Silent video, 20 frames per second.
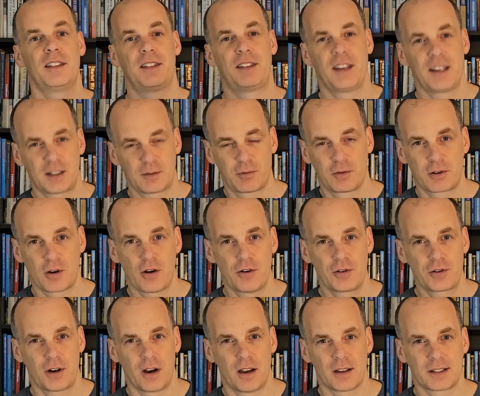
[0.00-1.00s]
This would
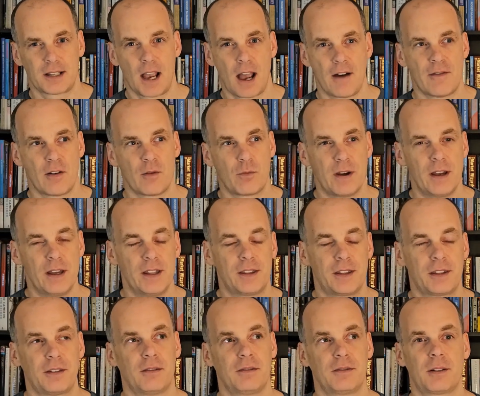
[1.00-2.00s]
contrast, however,
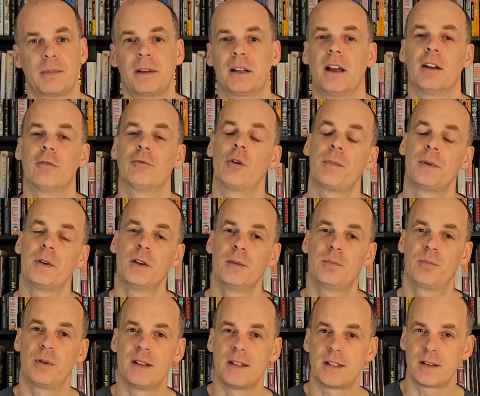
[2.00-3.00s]
with something like Robin
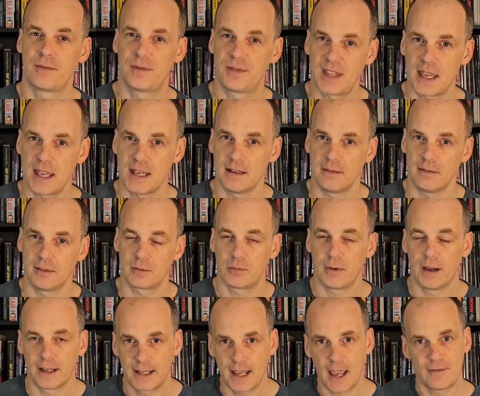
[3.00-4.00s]
Hood, Prince of Thieves,
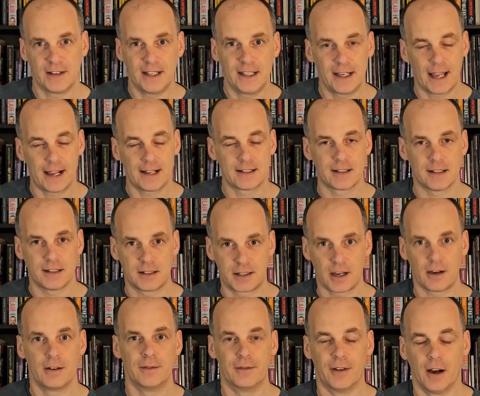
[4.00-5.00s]
where Kevin lands at
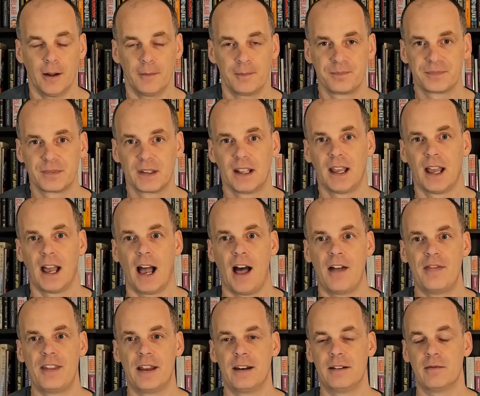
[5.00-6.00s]
Dover
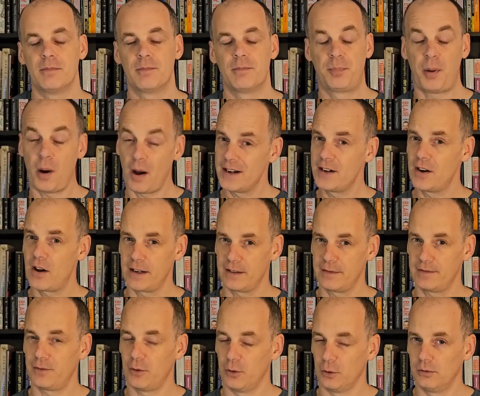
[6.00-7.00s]
and then by
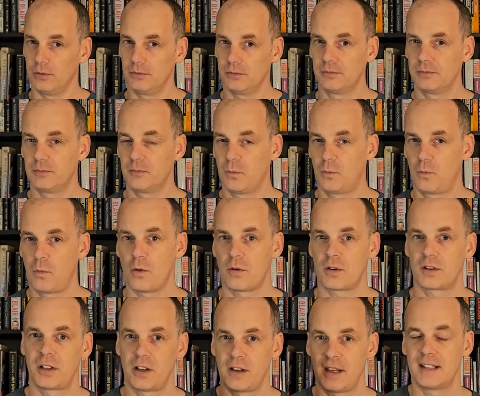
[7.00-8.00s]
nightfall
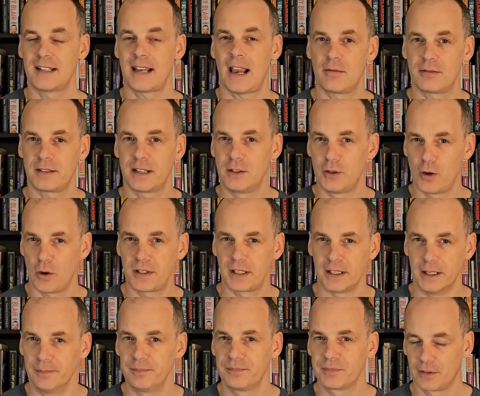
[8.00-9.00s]
walks to his house in
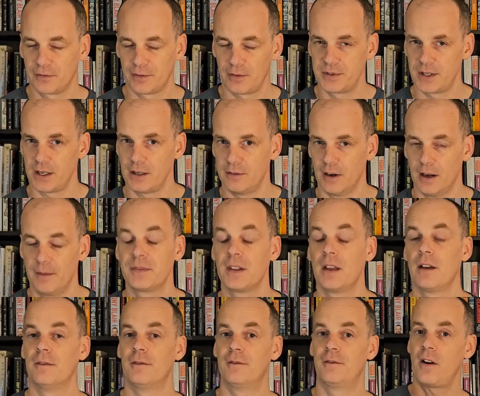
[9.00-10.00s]
Nottingham from Dover
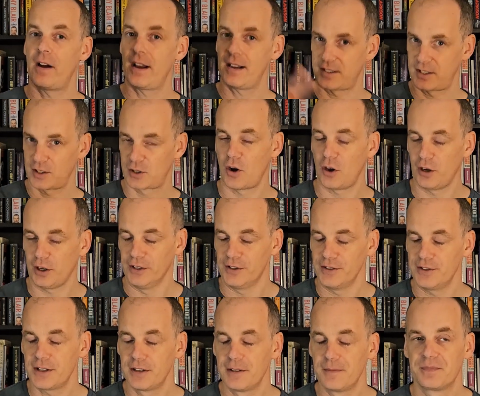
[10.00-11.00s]
via
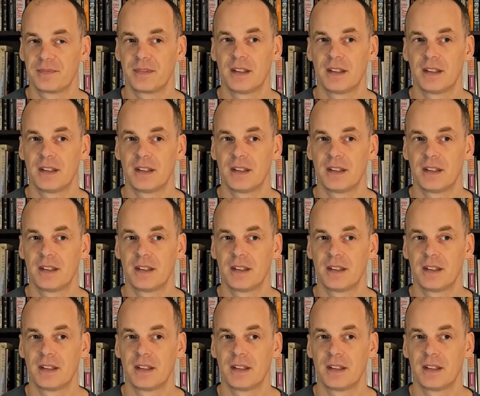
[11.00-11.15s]
Scotland.